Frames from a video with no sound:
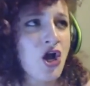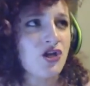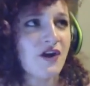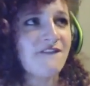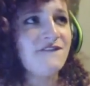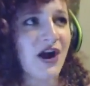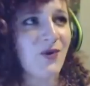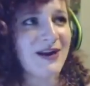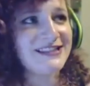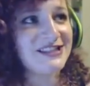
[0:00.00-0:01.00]
you know fuck
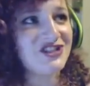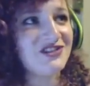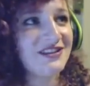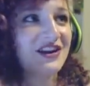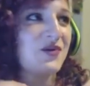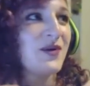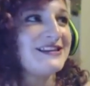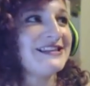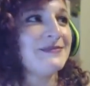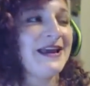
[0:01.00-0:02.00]
white cis you know
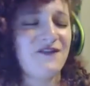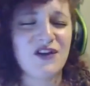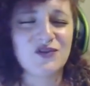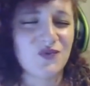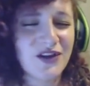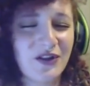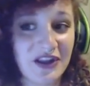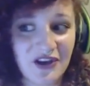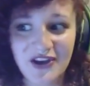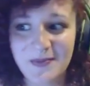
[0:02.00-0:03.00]
white cis men feels really
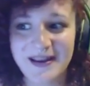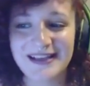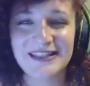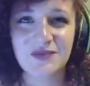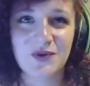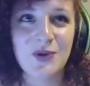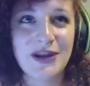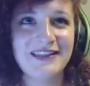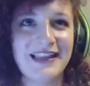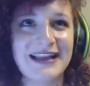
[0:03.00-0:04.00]
good because it's
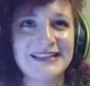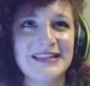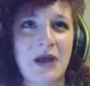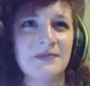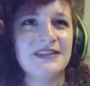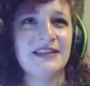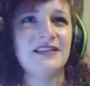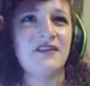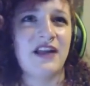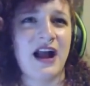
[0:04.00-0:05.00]
rooted in like some
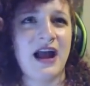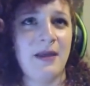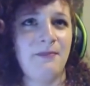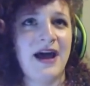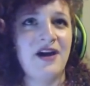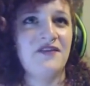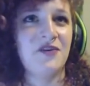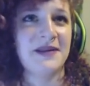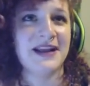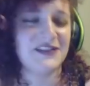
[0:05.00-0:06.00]
sense of like I am
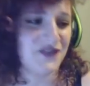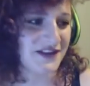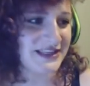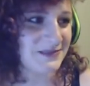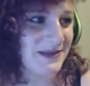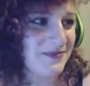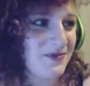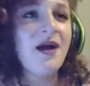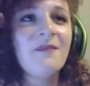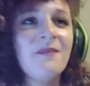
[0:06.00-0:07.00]
powerful because fuck these
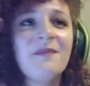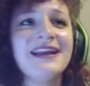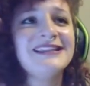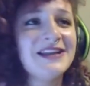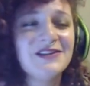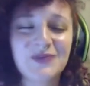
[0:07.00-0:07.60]
people. But it's it's